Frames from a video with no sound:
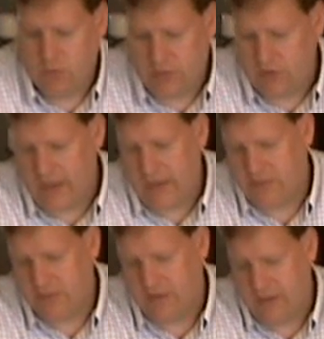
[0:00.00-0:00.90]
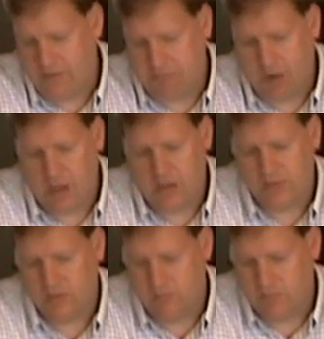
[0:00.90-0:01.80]
what you'll have is you'll have a
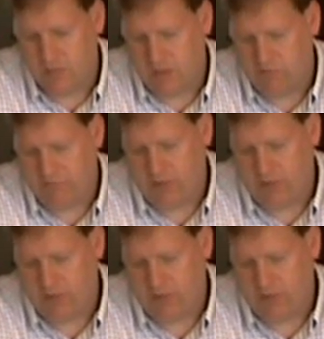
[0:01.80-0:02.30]
blossom of